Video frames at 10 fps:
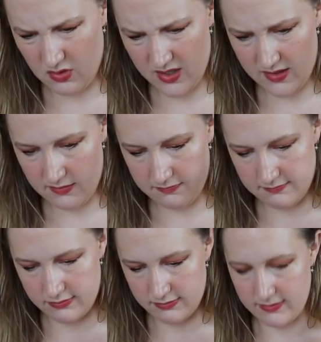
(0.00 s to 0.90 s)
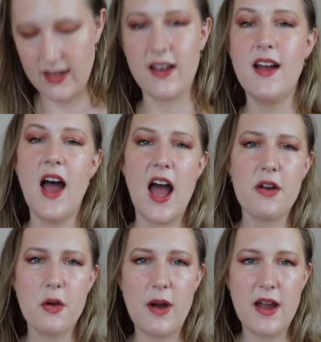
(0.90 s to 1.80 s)
What? Yeah. I
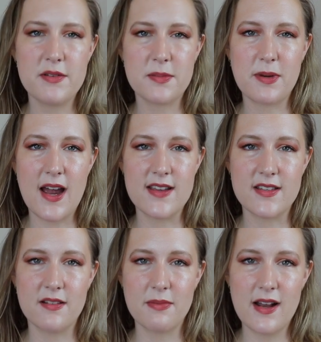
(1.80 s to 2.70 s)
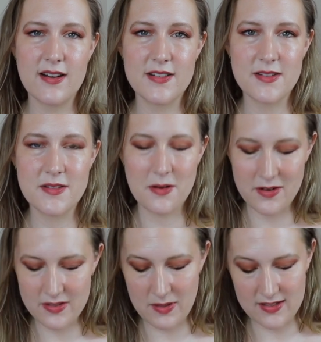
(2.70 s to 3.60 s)
don't know why I was surprised. Their products are so
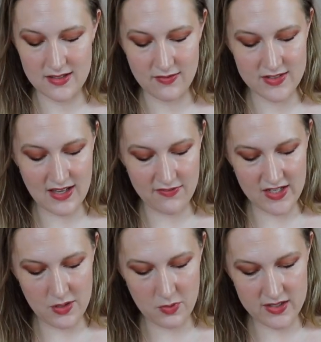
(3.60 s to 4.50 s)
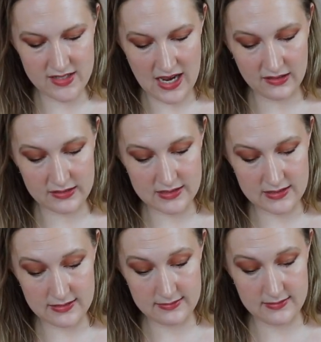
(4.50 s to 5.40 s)
expensive, seventy-one
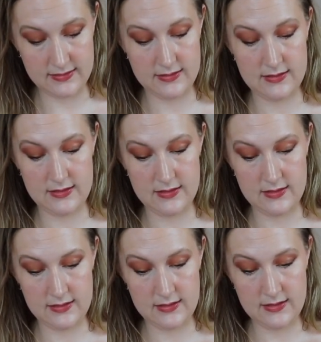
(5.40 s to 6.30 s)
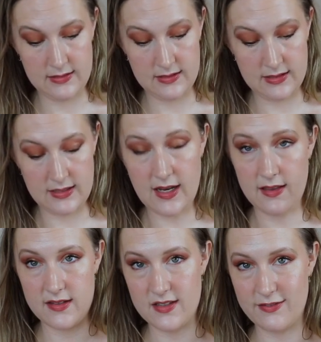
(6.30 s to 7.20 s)
dollars. And
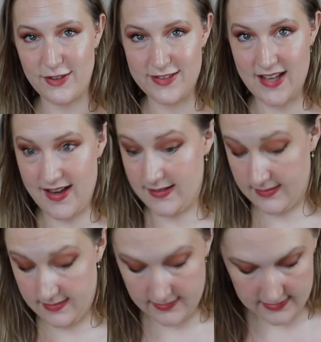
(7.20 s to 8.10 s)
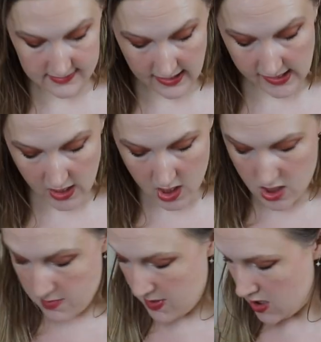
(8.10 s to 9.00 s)
yeah, this is full size.
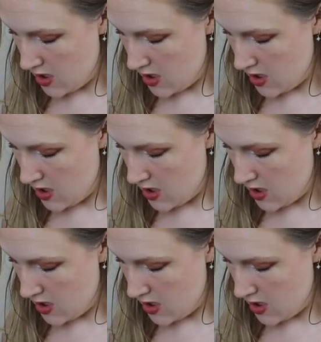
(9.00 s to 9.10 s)
Damn.